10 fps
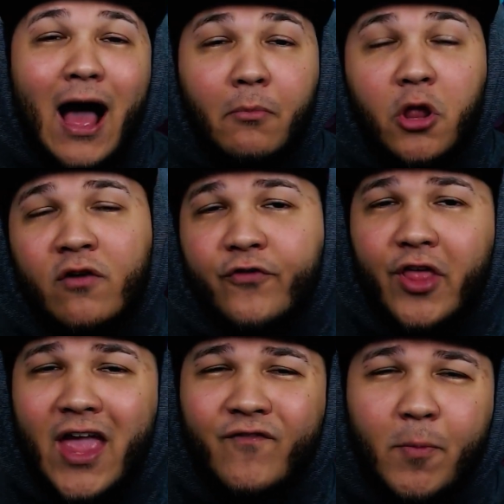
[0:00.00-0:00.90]
I'm looking
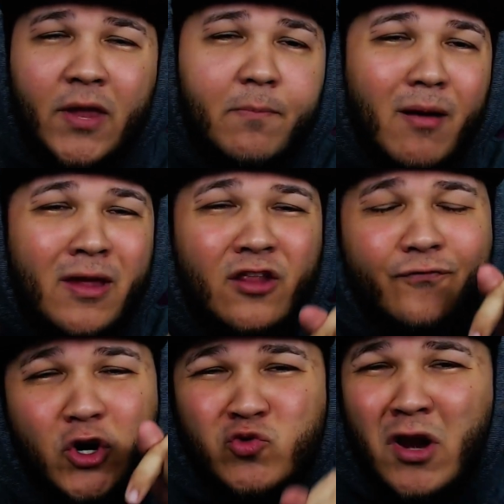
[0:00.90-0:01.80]
for the MVP by
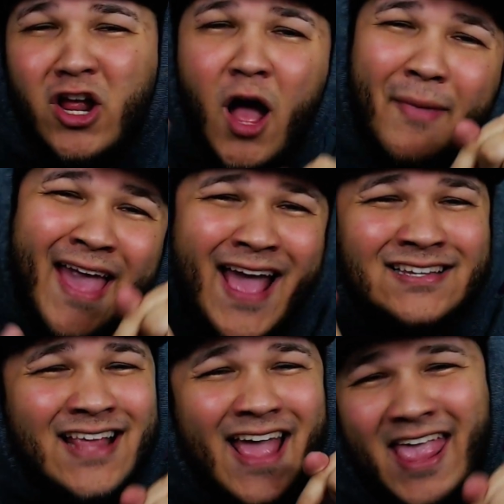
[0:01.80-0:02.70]
being the first one to comment
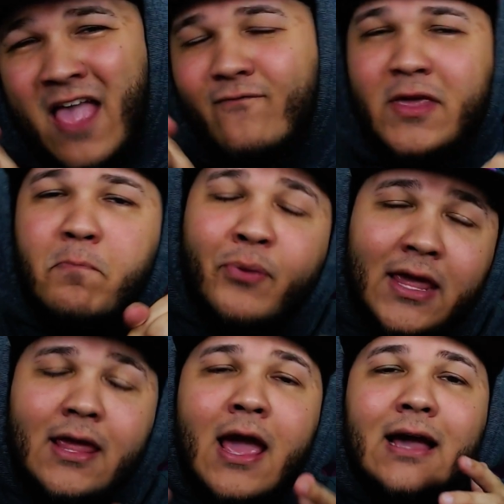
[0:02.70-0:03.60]
hashtag
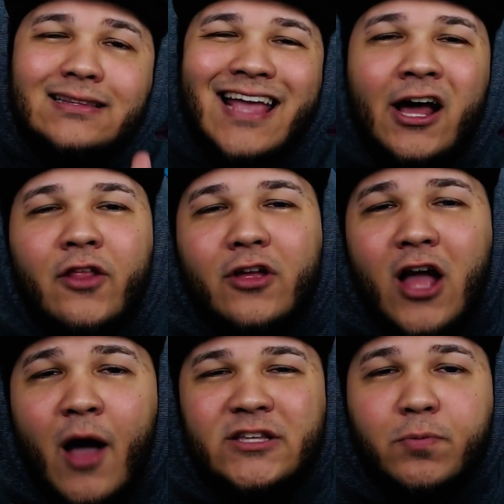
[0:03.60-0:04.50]
MVP down in
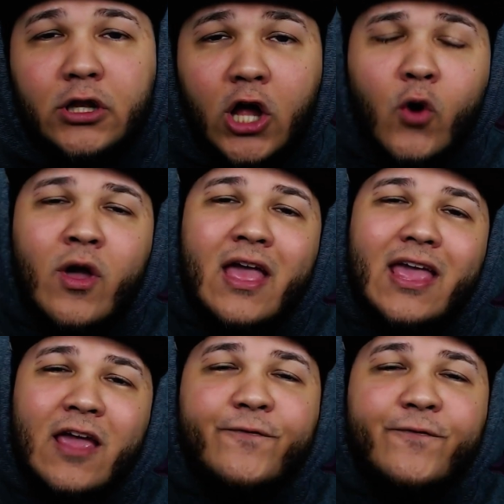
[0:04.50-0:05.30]
the comments below.